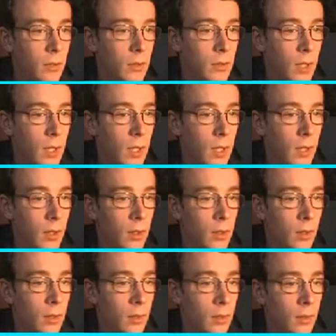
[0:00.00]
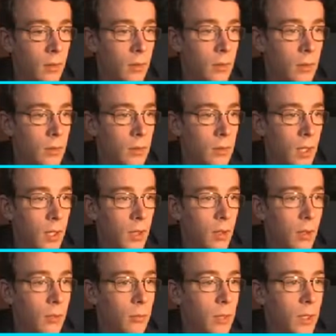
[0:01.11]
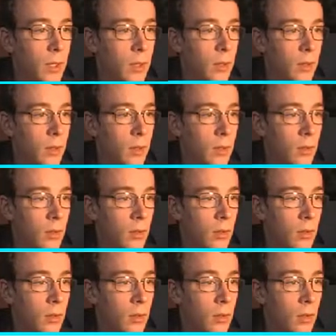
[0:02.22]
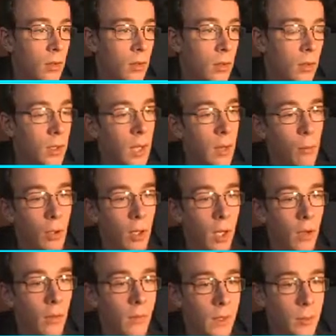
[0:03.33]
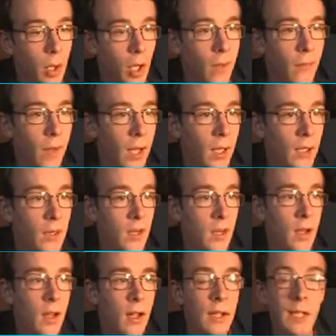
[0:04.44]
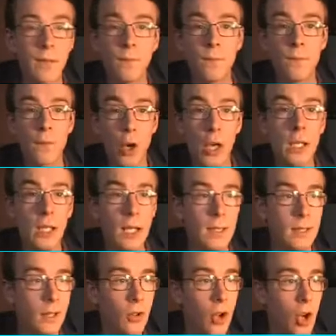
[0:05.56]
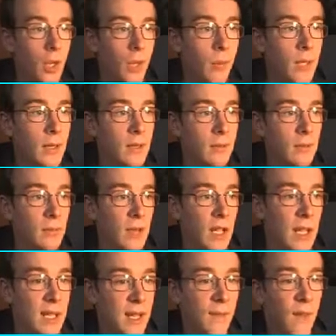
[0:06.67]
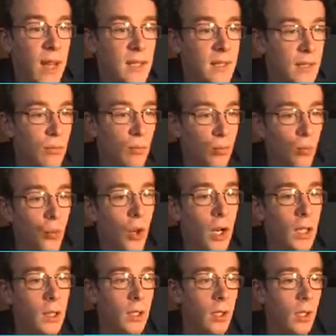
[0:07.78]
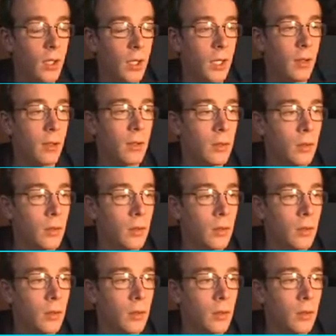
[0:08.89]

it's okay. Use tackle on me. Okay, one health, that's perfect. That's three layers I've got on him. That's his defense is really low now.